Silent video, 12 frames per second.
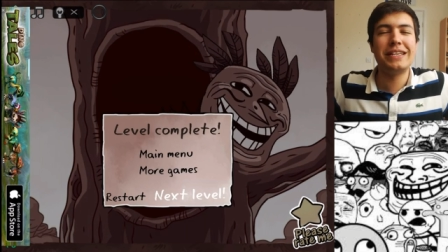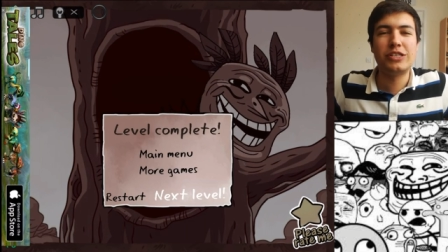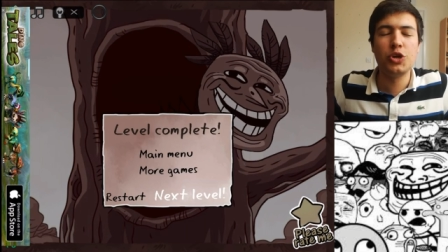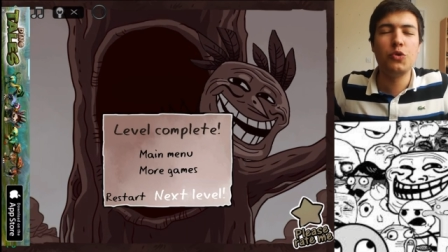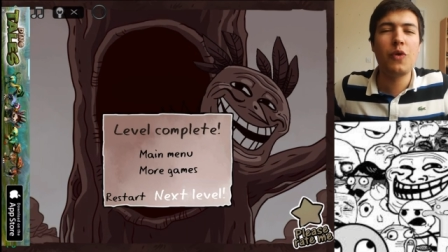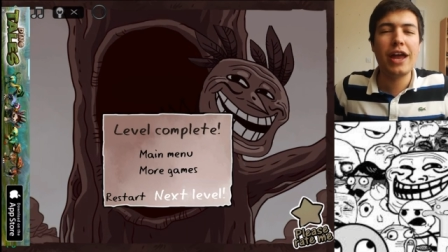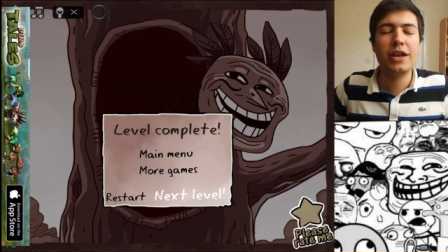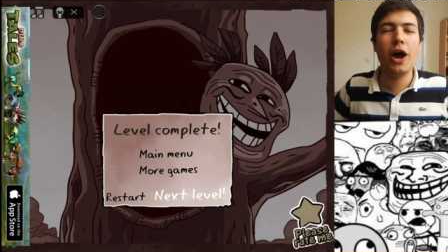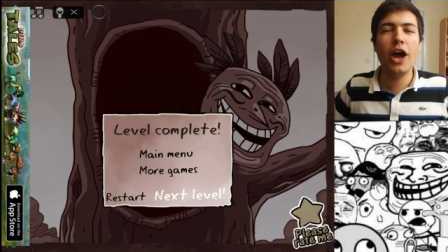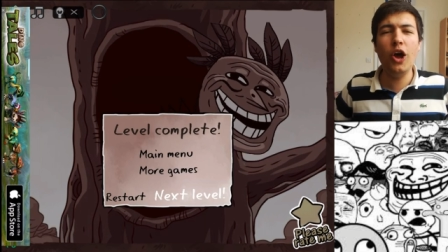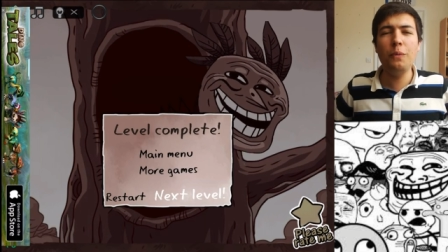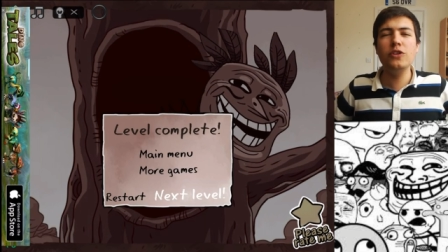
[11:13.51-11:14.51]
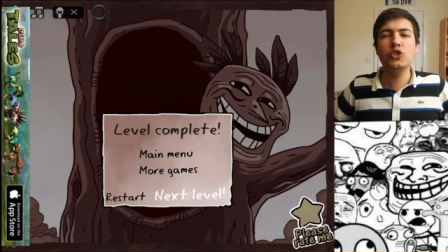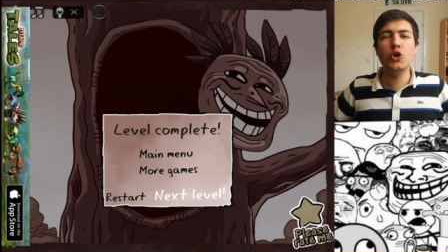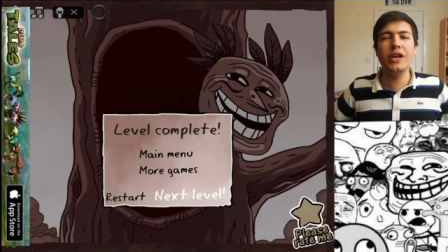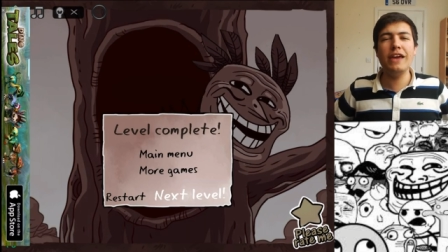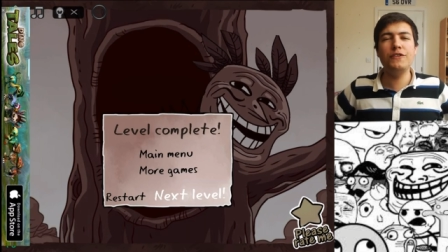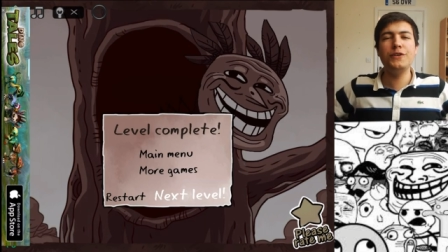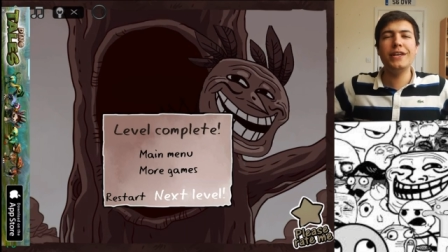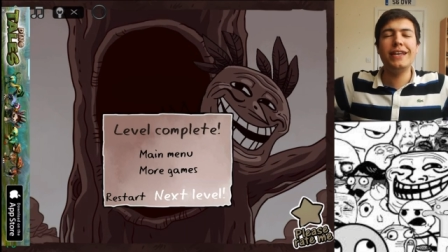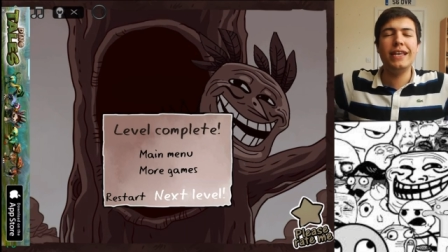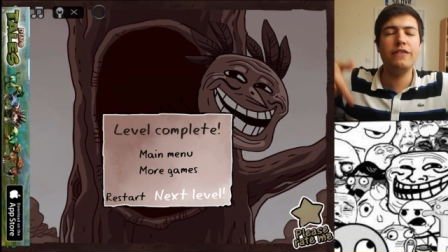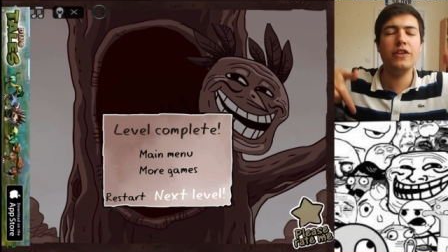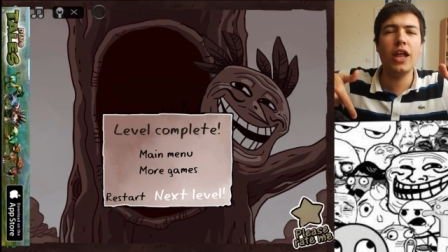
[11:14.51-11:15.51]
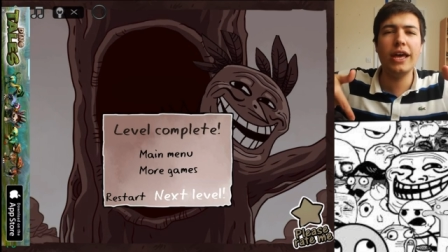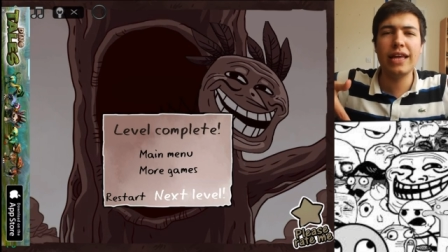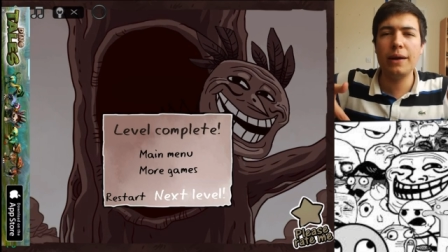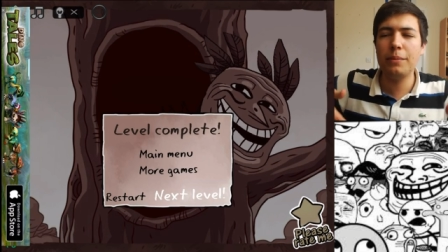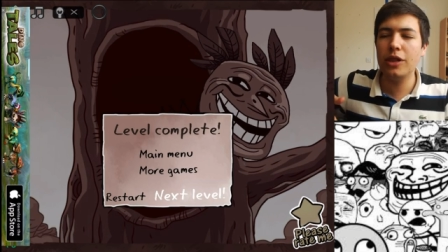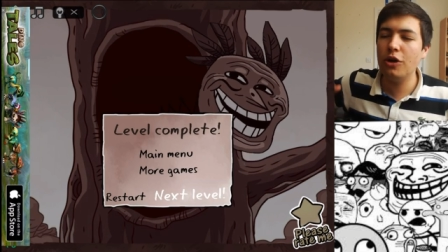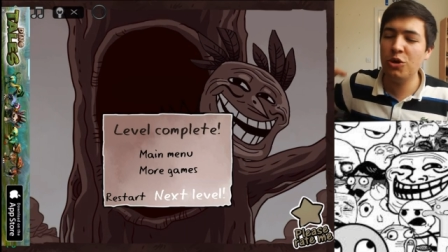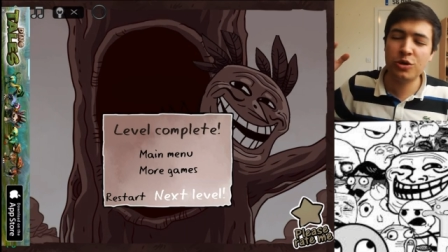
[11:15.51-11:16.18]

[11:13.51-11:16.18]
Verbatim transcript: It's too random. I hope you enjoyed it. If you did, leave a like down below.